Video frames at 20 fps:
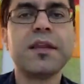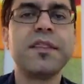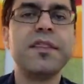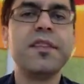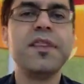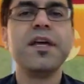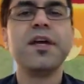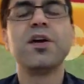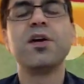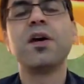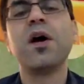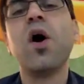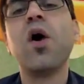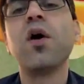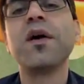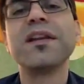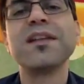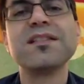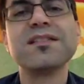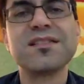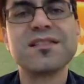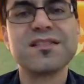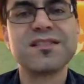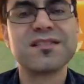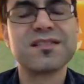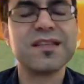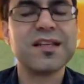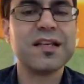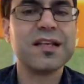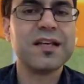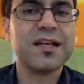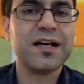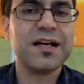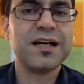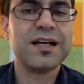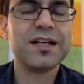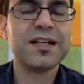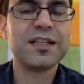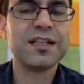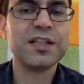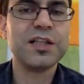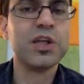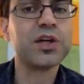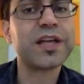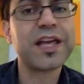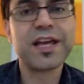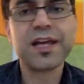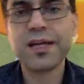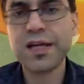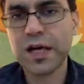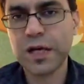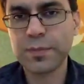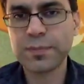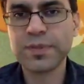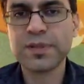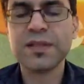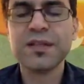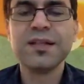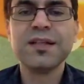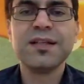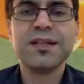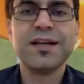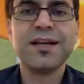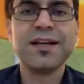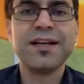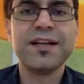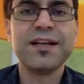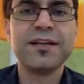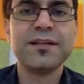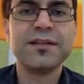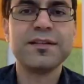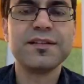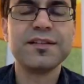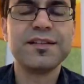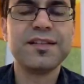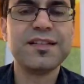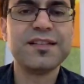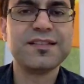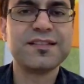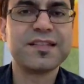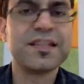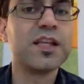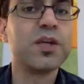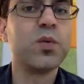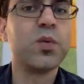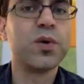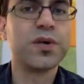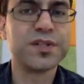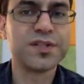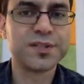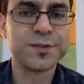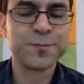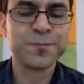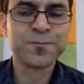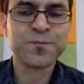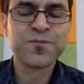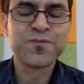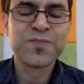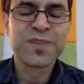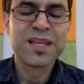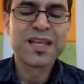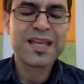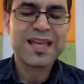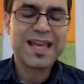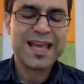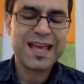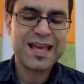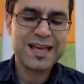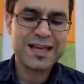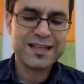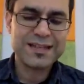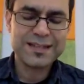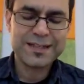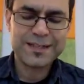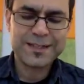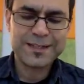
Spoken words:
their audience is looking up these keywords. And